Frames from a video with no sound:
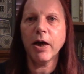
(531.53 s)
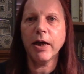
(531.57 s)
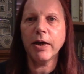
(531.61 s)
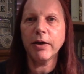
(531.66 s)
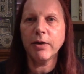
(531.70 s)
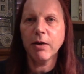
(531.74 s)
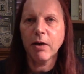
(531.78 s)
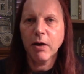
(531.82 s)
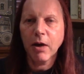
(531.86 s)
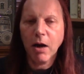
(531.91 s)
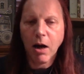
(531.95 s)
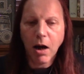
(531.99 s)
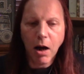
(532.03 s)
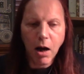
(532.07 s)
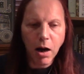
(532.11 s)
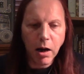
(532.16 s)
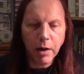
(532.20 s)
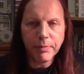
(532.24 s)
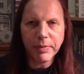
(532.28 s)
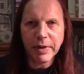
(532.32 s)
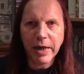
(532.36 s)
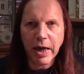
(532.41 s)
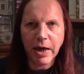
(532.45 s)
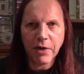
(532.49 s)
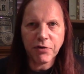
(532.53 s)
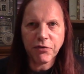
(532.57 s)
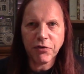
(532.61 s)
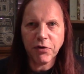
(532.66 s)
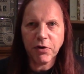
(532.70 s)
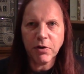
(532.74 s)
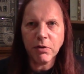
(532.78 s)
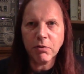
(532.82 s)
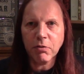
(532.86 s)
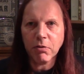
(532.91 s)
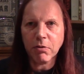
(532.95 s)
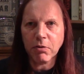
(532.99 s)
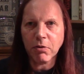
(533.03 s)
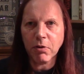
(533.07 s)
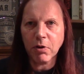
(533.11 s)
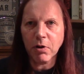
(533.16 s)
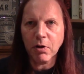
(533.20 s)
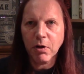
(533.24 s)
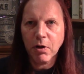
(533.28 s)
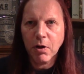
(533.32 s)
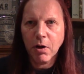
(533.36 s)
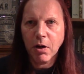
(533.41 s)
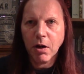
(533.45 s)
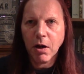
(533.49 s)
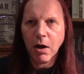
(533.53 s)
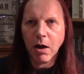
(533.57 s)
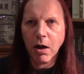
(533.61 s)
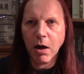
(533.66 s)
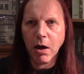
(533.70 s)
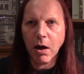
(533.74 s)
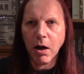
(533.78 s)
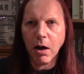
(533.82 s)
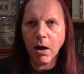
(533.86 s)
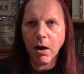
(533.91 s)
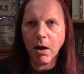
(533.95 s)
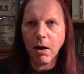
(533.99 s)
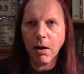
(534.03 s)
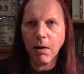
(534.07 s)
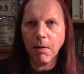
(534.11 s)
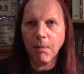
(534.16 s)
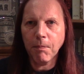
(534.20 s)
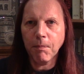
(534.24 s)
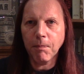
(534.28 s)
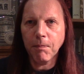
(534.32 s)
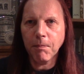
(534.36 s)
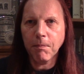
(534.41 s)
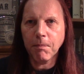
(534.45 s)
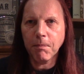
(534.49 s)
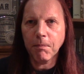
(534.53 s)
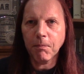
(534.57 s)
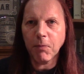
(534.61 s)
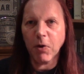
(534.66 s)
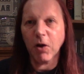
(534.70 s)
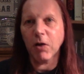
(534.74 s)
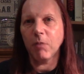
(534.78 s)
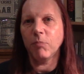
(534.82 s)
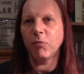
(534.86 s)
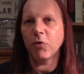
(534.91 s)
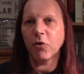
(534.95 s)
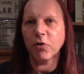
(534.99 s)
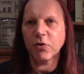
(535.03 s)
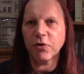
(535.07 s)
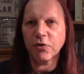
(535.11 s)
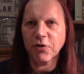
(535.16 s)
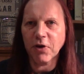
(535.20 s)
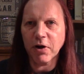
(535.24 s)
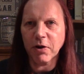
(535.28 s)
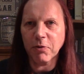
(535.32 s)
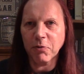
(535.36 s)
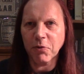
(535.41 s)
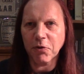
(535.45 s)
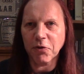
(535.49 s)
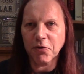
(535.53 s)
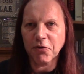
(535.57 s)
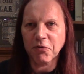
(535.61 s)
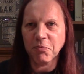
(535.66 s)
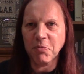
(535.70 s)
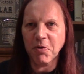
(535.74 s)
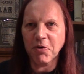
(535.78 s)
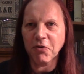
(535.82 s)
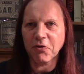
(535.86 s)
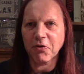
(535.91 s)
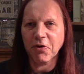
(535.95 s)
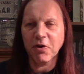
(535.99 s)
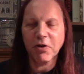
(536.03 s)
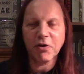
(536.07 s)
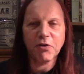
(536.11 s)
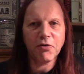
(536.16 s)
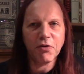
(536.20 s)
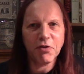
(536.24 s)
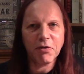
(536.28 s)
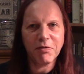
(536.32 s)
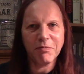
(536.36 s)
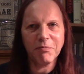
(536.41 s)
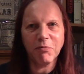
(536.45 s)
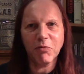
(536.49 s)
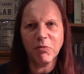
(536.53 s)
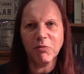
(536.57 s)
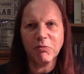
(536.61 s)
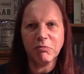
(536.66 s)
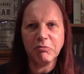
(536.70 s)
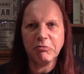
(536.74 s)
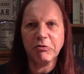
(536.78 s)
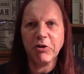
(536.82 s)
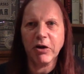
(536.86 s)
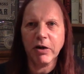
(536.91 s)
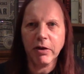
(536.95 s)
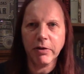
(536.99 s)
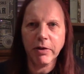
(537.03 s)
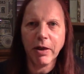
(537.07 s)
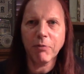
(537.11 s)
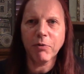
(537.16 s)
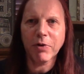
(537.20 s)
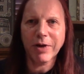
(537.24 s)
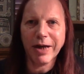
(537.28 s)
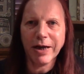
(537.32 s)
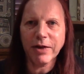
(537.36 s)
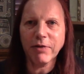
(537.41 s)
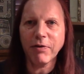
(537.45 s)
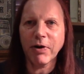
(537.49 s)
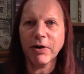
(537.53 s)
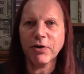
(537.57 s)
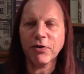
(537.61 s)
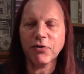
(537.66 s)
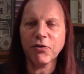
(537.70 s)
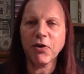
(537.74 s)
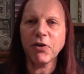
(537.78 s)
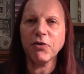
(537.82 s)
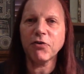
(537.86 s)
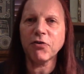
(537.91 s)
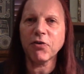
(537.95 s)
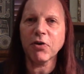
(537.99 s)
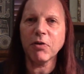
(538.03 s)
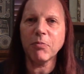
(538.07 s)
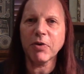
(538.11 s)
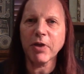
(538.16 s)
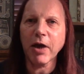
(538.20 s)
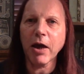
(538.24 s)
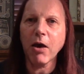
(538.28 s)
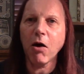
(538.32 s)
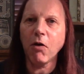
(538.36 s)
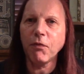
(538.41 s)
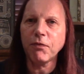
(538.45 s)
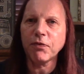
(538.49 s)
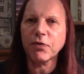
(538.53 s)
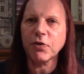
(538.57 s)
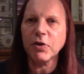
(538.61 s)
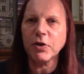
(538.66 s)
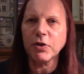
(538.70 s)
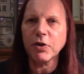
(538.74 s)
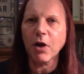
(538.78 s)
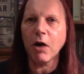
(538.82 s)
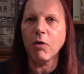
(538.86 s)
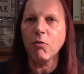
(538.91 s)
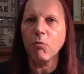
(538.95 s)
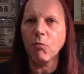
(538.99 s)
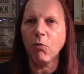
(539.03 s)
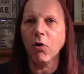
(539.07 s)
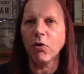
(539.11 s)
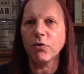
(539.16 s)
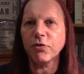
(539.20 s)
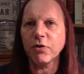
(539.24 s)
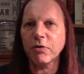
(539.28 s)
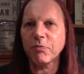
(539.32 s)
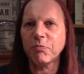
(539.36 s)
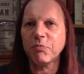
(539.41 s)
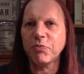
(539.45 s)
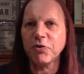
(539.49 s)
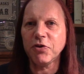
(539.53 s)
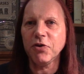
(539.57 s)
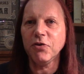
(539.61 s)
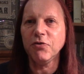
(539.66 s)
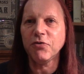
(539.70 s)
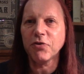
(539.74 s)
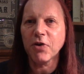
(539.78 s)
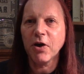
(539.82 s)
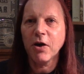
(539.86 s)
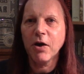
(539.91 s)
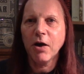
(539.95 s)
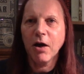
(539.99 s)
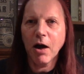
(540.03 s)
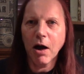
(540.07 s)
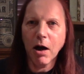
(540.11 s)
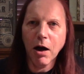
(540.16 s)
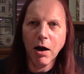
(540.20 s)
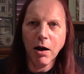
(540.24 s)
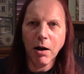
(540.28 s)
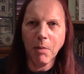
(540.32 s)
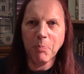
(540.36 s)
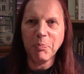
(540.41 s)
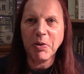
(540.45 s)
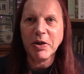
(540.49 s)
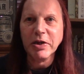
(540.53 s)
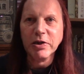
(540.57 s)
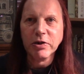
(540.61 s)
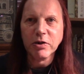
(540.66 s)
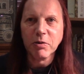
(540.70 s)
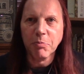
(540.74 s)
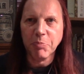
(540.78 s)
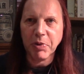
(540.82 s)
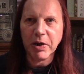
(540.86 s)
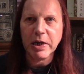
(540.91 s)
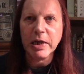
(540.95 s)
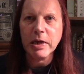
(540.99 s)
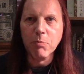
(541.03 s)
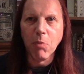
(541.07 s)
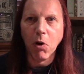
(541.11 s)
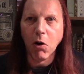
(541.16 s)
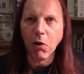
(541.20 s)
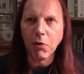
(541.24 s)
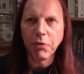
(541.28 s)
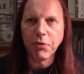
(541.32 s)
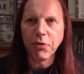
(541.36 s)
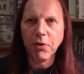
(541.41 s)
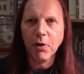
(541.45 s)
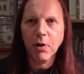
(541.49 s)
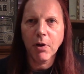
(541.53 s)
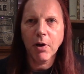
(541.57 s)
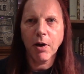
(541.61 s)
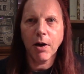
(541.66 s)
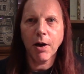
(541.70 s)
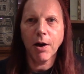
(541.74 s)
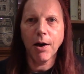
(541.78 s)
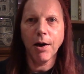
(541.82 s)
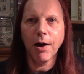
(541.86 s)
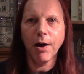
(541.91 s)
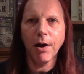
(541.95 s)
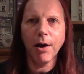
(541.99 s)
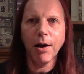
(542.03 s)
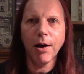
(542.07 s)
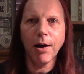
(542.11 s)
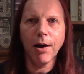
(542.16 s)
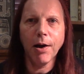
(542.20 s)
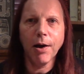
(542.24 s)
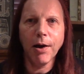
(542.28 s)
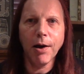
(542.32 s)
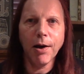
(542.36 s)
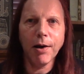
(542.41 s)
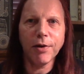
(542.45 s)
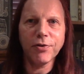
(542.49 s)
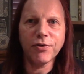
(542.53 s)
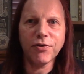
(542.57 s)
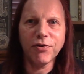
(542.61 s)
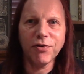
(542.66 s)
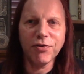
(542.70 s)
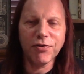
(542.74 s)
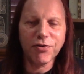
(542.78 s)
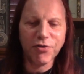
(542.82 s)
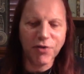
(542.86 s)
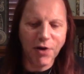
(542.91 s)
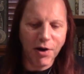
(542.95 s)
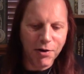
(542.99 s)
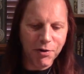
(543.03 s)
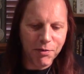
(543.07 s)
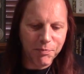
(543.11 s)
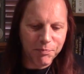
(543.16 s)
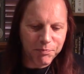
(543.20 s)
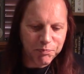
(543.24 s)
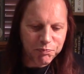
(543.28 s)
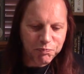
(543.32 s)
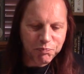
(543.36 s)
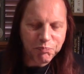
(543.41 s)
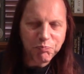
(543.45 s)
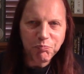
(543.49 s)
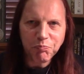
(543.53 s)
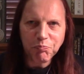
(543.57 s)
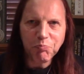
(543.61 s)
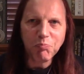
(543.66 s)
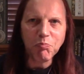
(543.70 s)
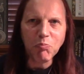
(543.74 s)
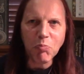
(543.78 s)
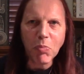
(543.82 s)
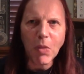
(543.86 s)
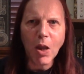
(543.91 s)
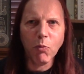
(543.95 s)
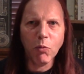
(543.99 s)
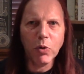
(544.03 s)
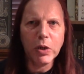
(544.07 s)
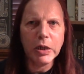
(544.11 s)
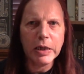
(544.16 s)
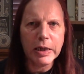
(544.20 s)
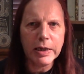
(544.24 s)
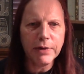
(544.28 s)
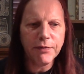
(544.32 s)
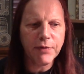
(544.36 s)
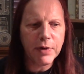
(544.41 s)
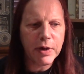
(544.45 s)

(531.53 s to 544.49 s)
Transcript: And I'm guessing that, well, I'm not going to tell you what the spirit's like, so I'll tell you that when I get around to tasting it, but they obviously don't want to produce a peat to behemoth, so we'll leave